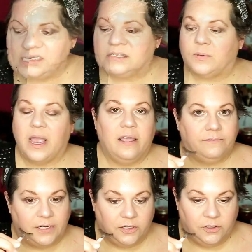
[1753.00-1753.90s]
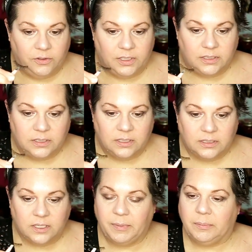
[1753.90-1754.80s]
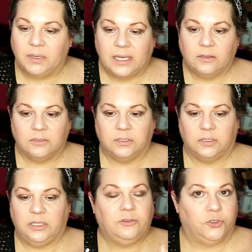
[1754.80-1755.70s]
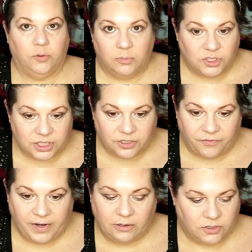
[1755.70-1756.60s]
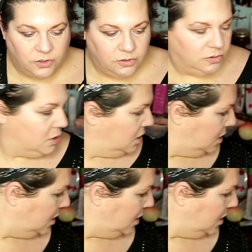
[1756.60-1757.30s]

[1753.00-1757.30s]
easiest way I have found to do these. Some people like those, either do them with just their fingers or these